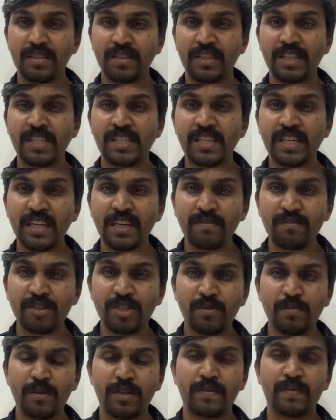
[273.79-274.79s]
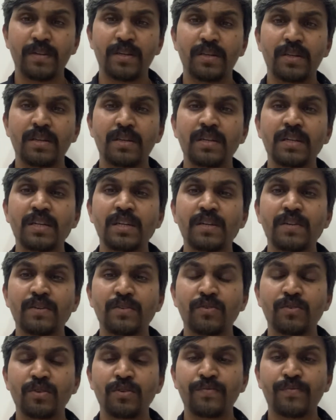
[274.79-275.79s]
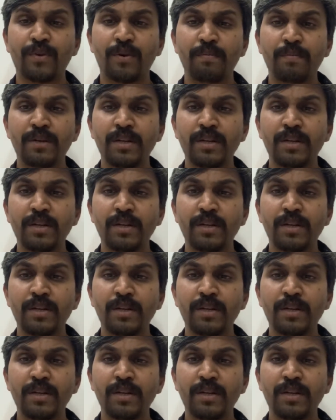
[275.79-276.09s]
distinguish between uniform